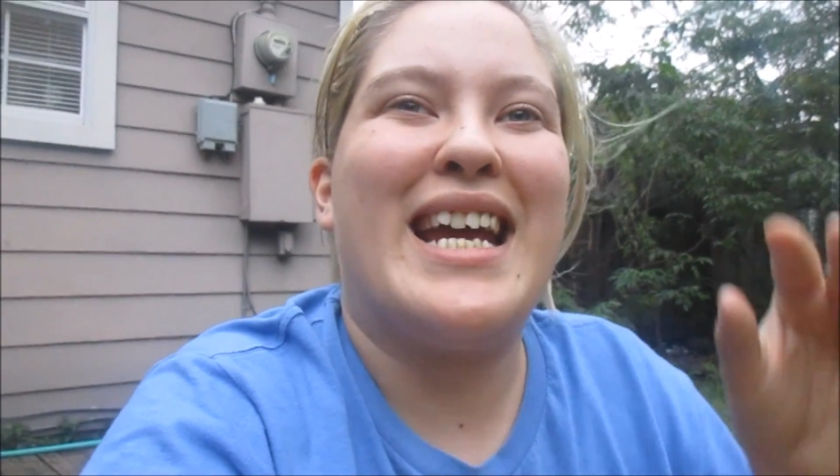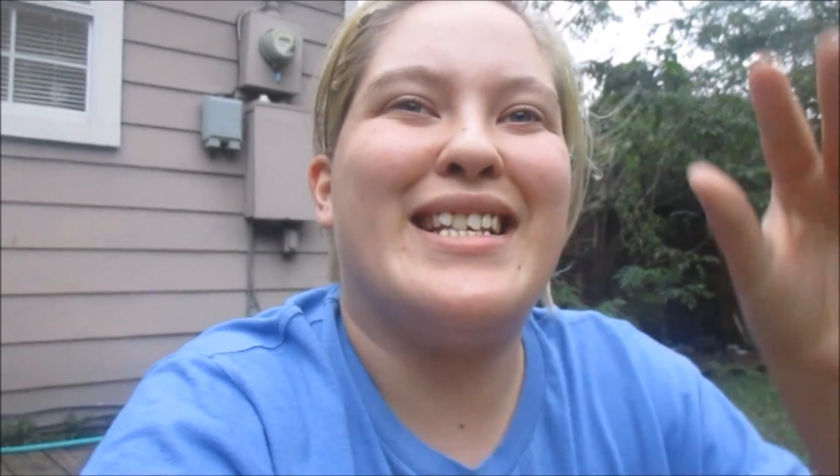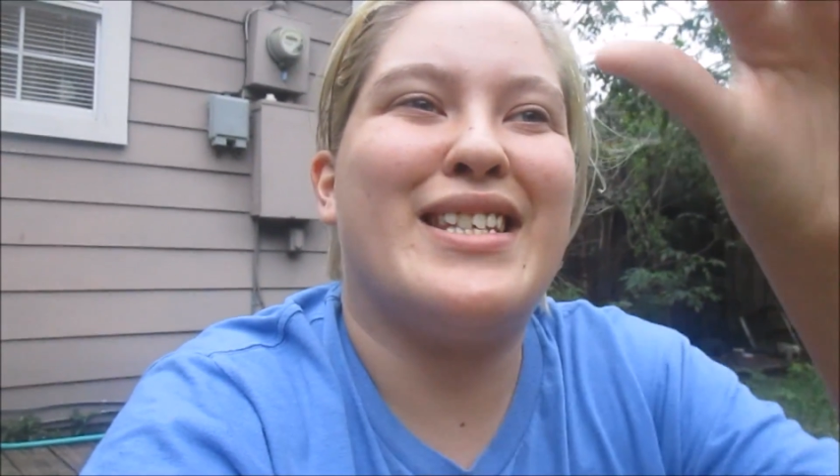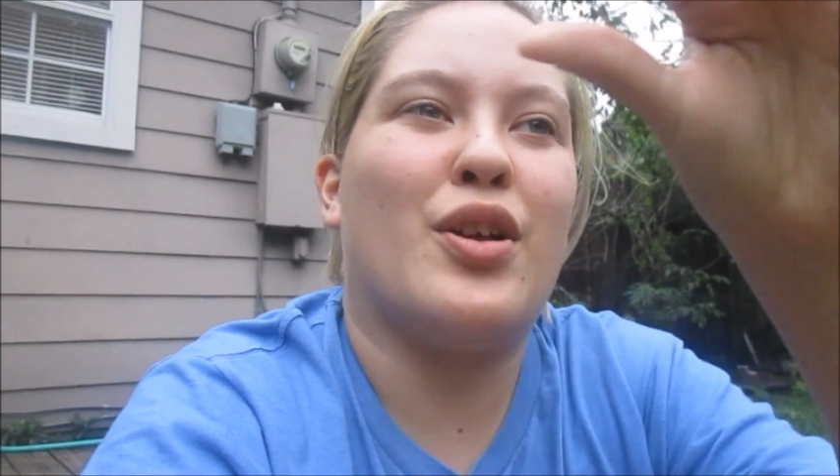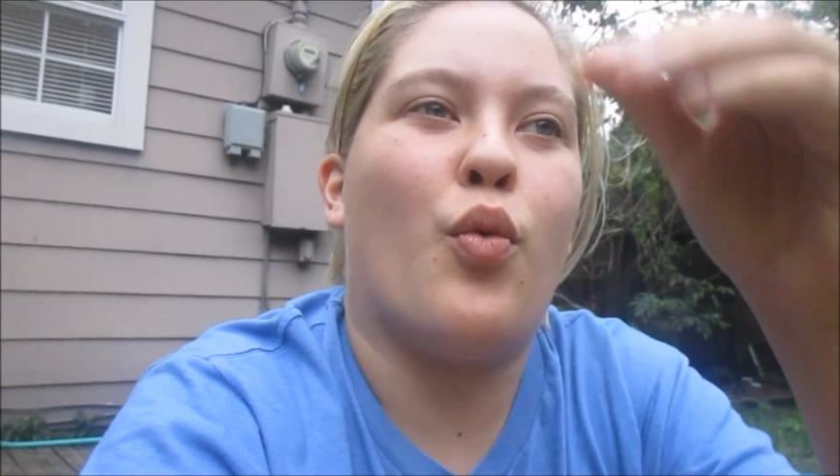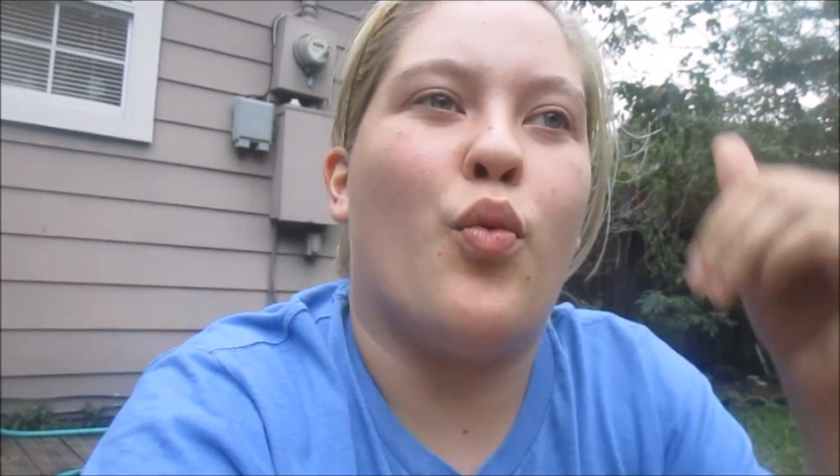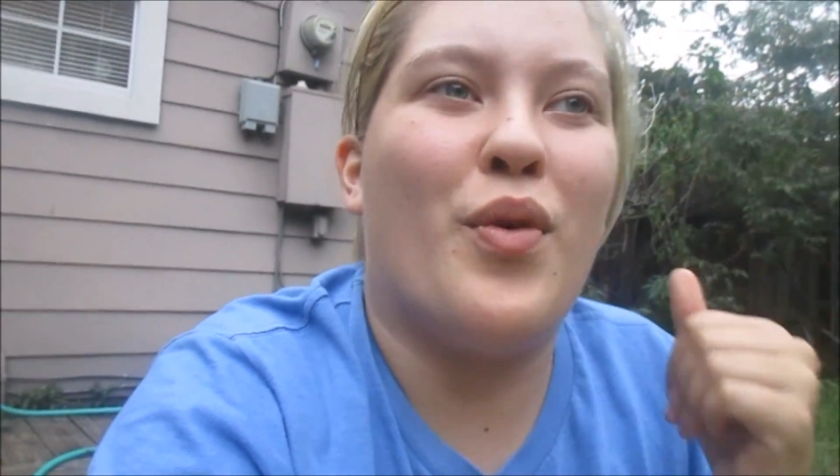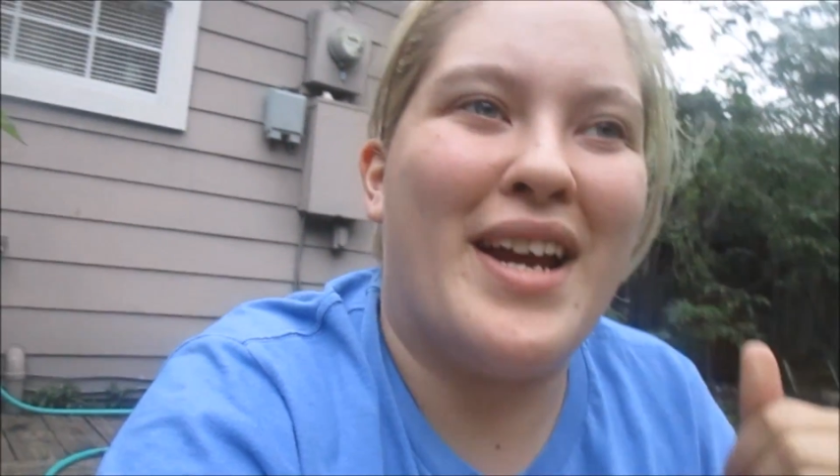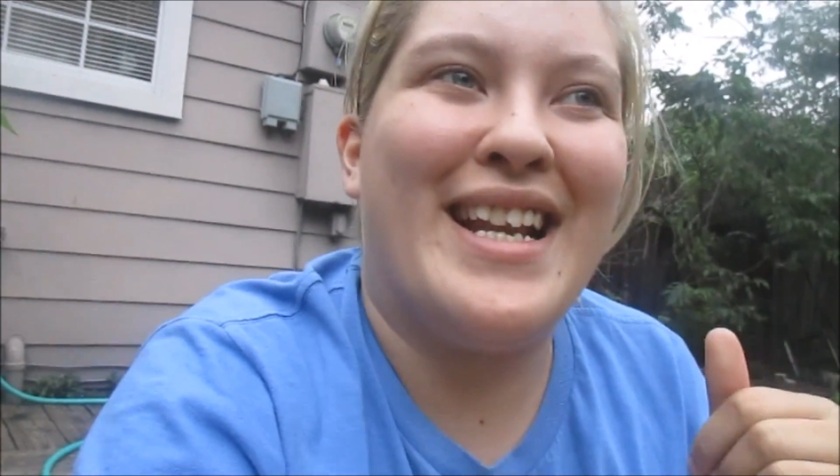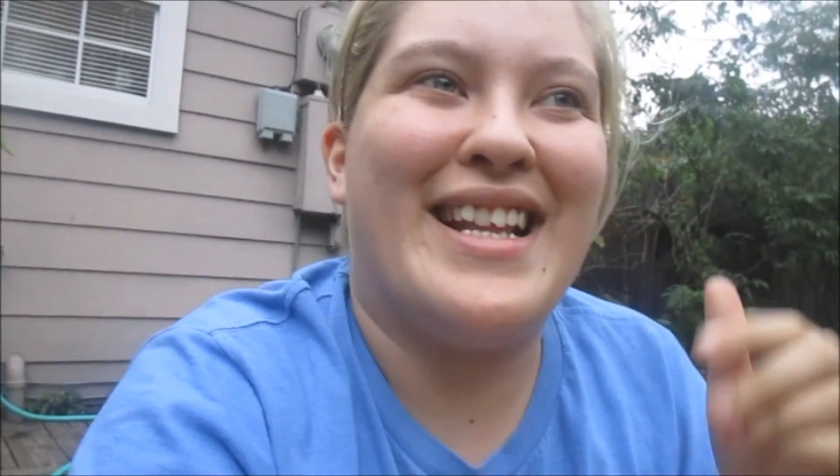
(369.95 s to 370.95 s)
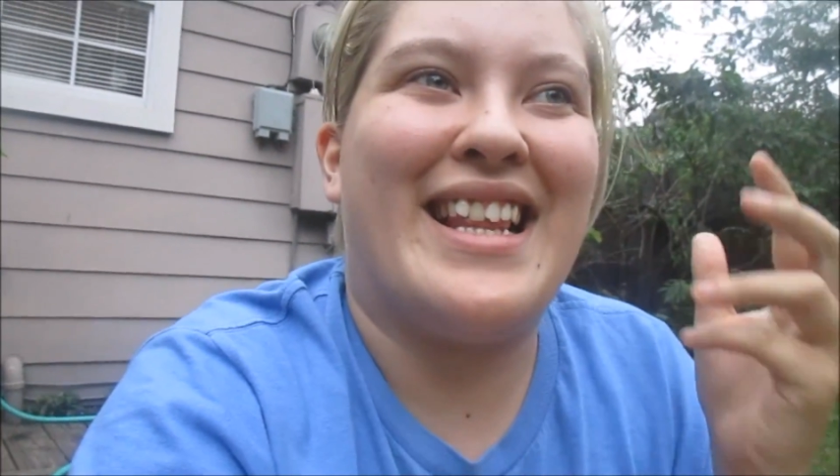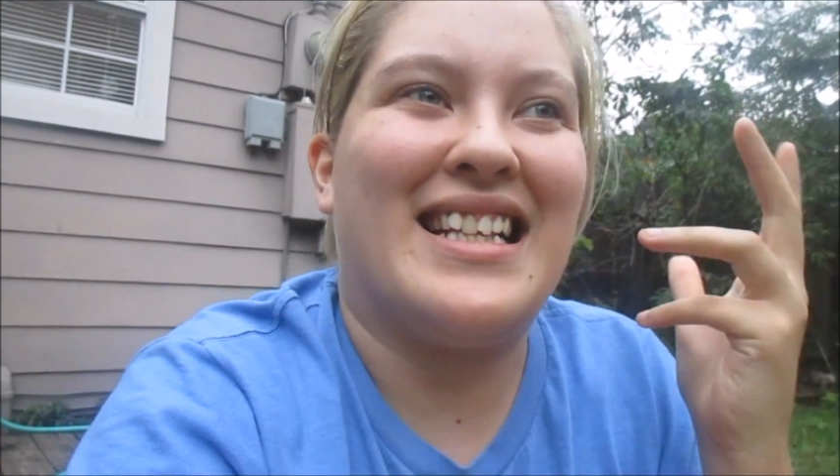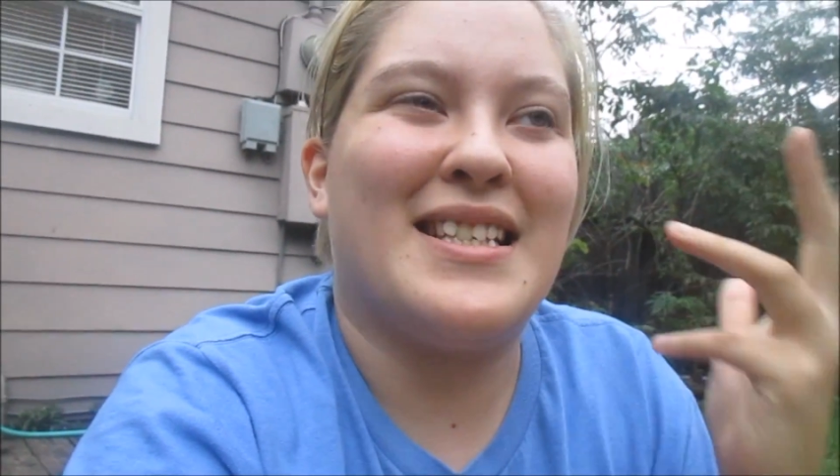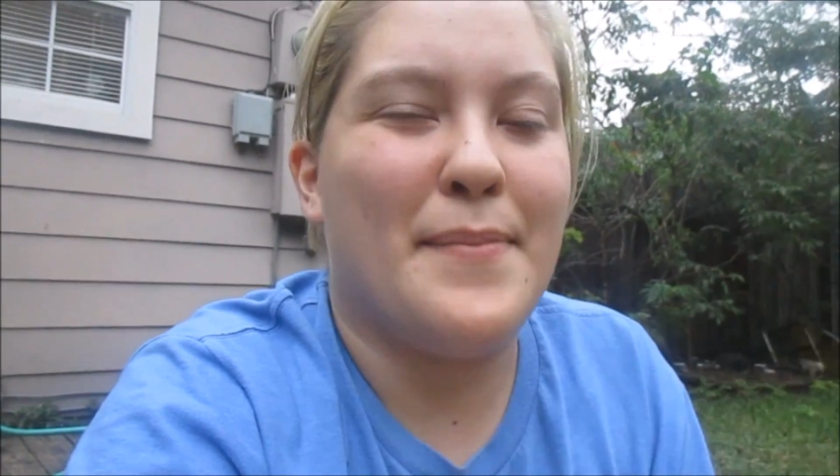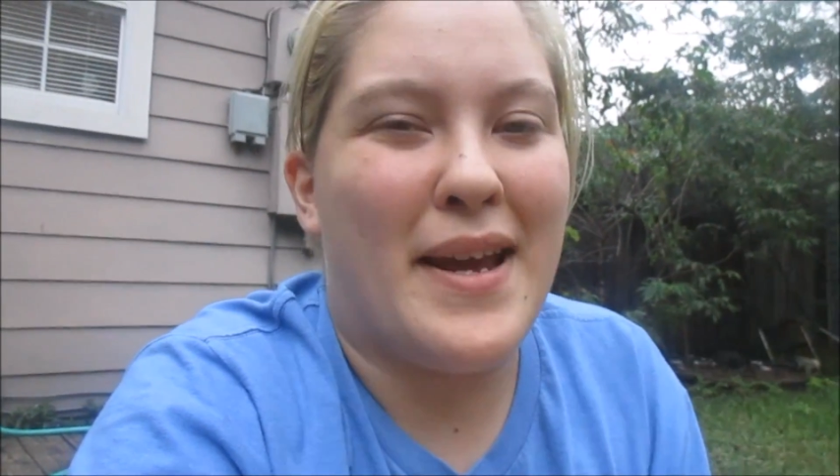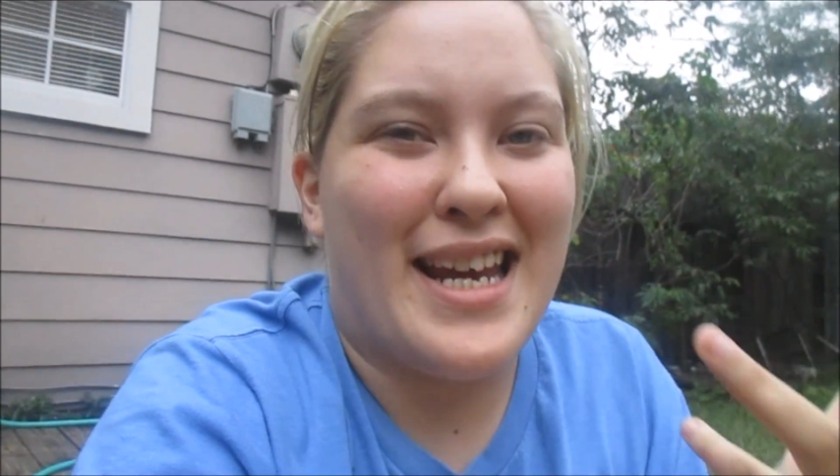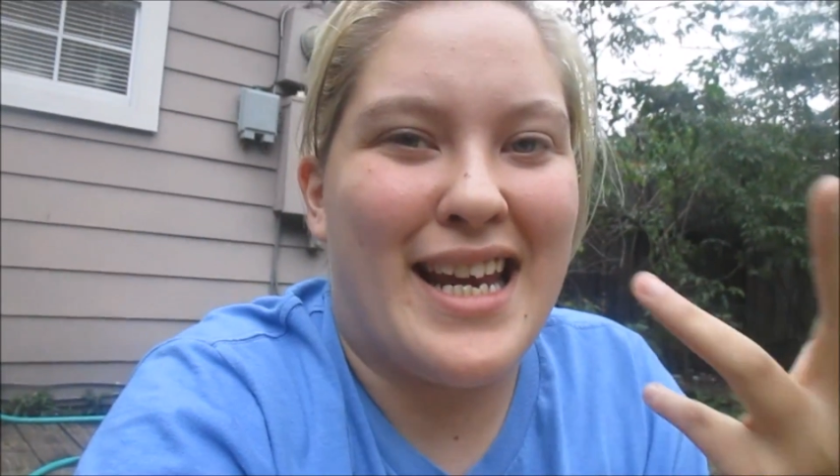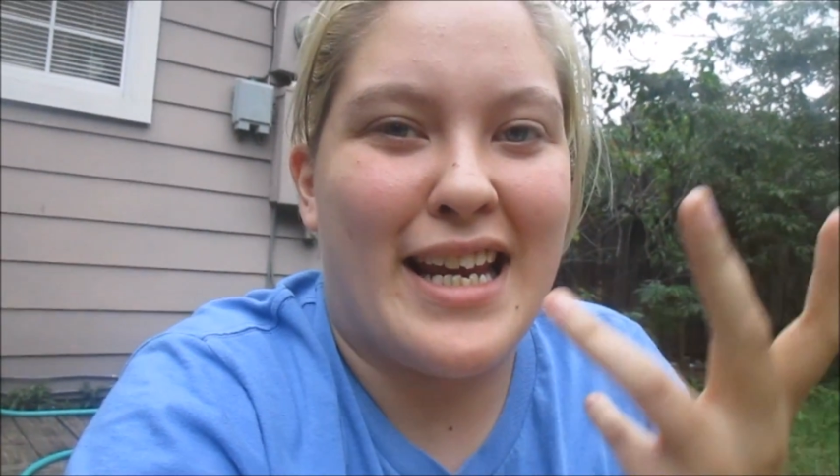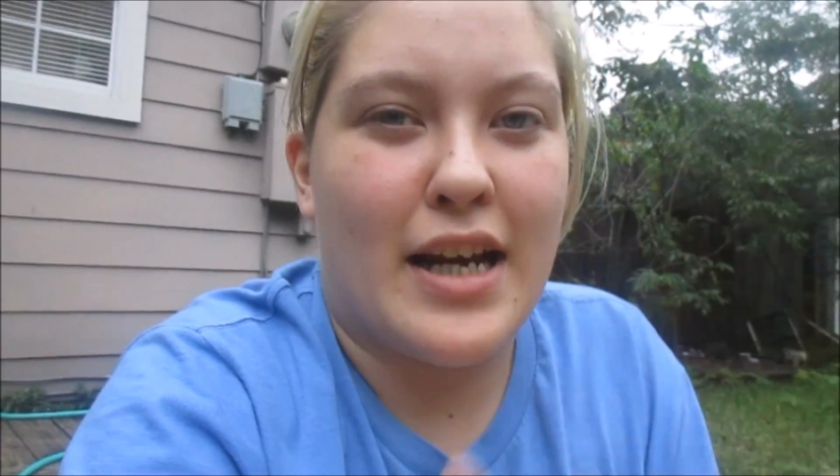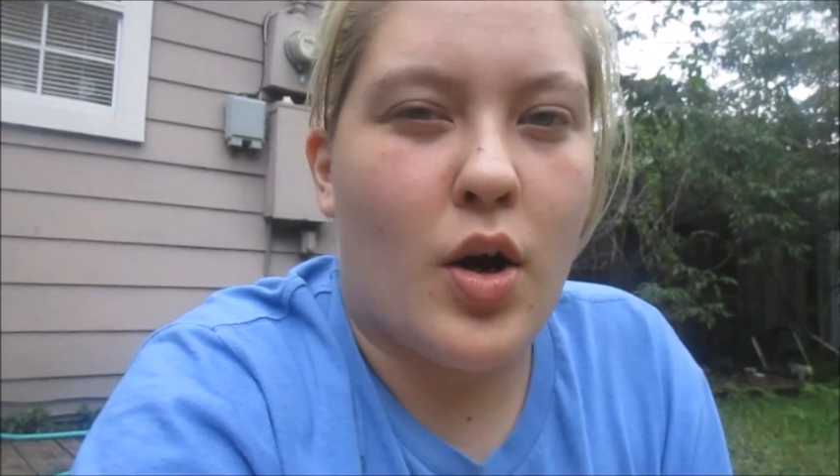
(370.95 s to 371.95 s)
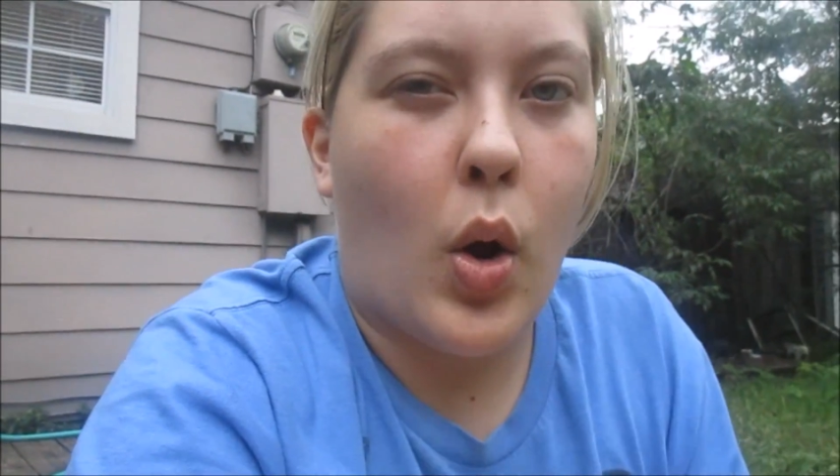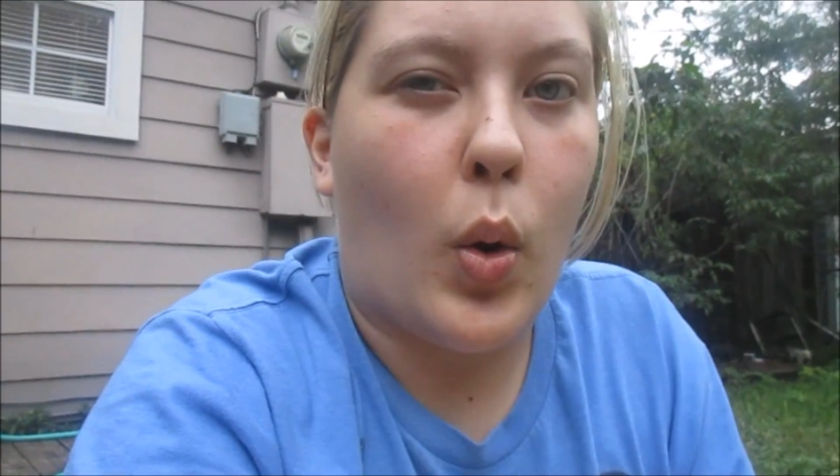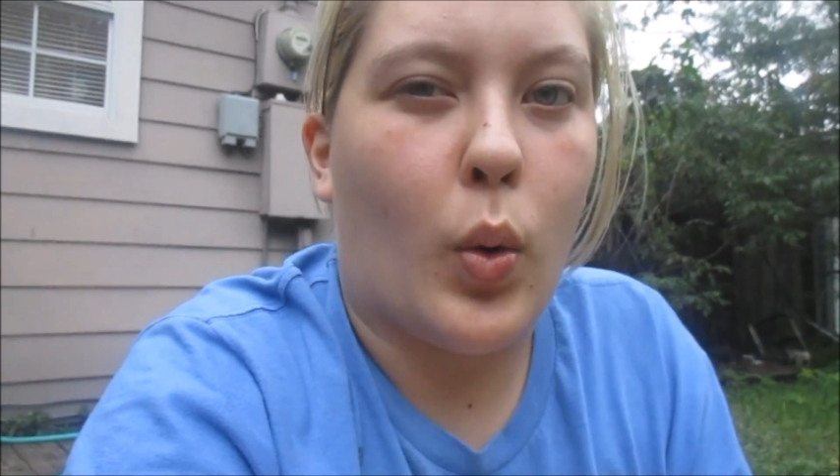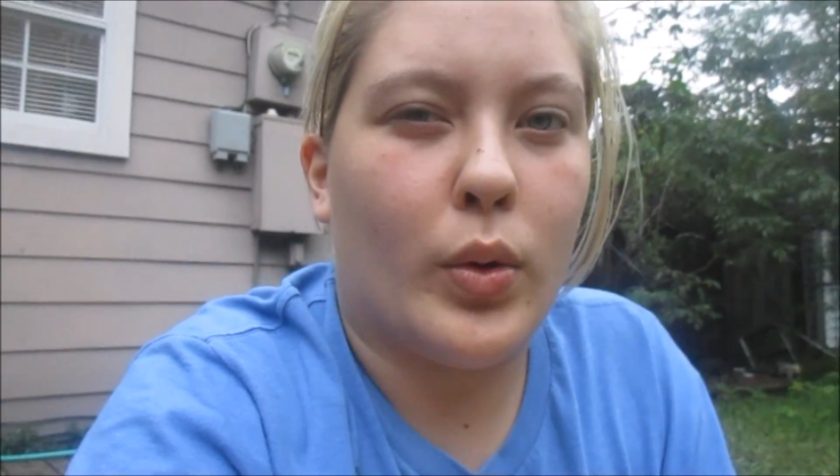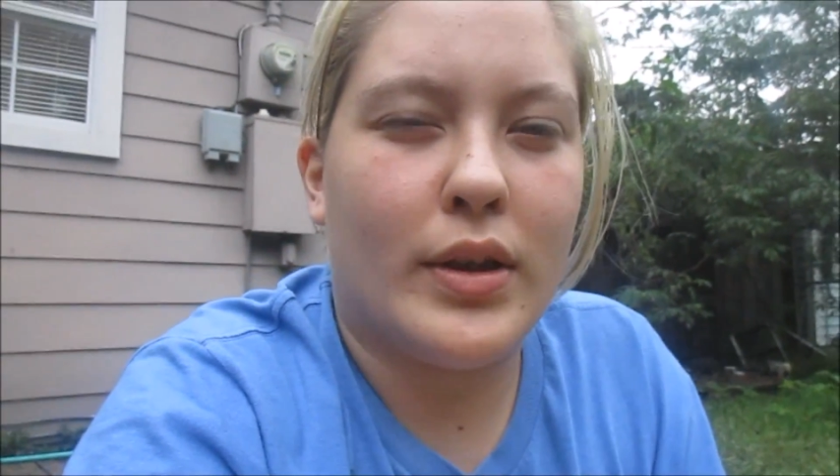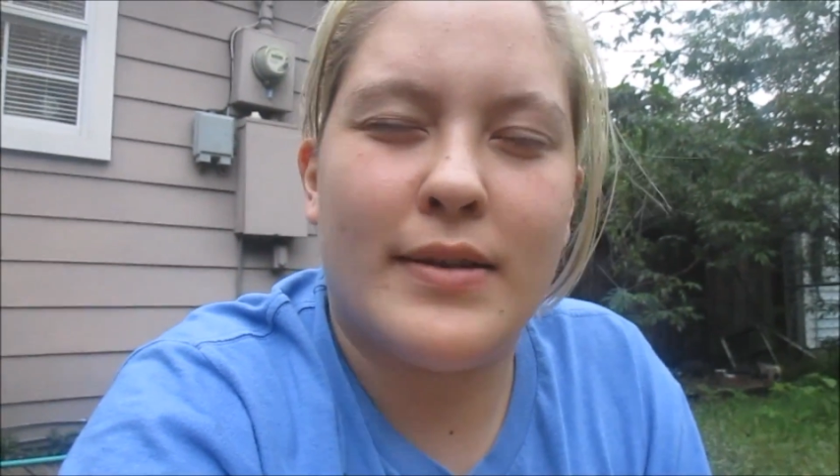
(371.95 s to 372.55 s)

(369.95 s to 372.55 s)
It's the wind that's making it cold.